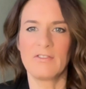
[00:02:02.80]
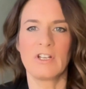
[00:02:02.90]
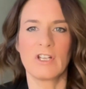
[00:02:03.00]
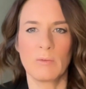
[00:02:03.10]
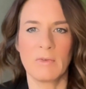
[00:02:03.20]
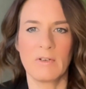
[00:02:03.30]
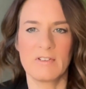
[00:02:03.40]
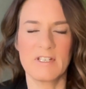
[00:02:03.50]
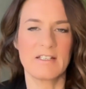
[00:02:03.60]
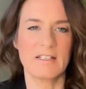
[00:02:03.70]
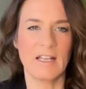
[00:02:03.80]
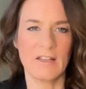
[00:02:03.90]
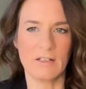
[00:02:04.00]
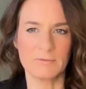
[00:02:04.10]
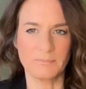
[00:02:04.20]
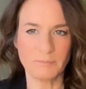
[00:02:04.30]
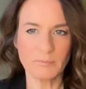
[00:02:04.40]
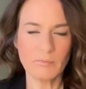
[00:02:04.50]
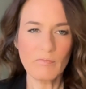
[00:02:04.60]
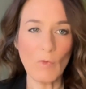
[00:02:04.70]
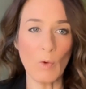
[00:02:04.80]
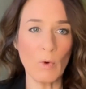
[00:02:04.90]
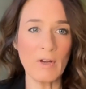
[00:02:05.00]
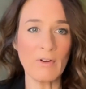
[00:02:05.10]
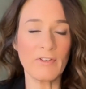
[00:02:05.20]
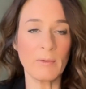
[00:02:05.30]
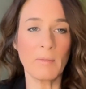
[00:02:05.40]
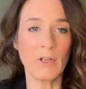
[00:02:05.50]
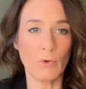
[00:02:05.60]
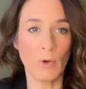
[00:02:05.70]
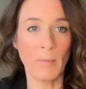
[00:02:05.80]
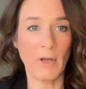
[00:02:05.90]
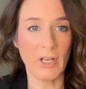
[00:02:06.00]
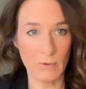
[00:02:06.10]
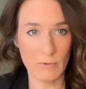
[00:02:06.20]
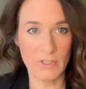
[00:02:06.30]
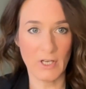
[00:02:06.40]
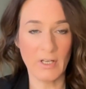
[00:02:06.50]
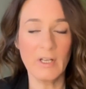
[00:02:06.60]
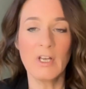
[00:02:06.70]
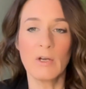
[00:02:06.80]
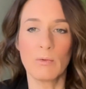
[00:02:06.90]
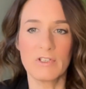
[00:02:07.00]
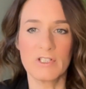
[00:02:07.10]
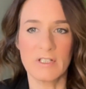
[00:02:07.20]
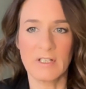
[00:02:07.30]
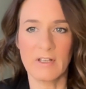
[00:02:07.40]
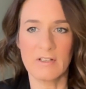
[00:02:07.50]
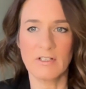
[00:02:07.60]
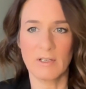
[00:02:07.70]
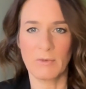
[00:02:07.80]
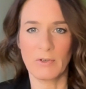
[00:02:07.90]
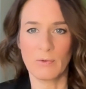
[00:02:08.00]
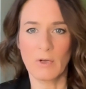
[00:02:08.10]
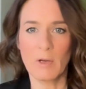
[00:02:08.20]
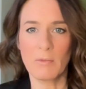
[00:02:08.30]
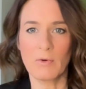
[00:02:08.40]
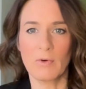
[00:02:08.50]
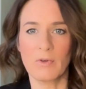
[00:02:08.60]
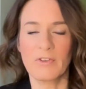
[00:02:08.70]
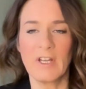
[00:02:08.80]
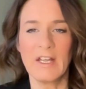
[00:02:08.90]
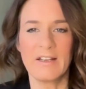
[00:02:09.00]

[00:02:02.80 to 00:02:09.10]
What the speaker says: in a community together. Whereas the microbiota, which is another term that you'll come across,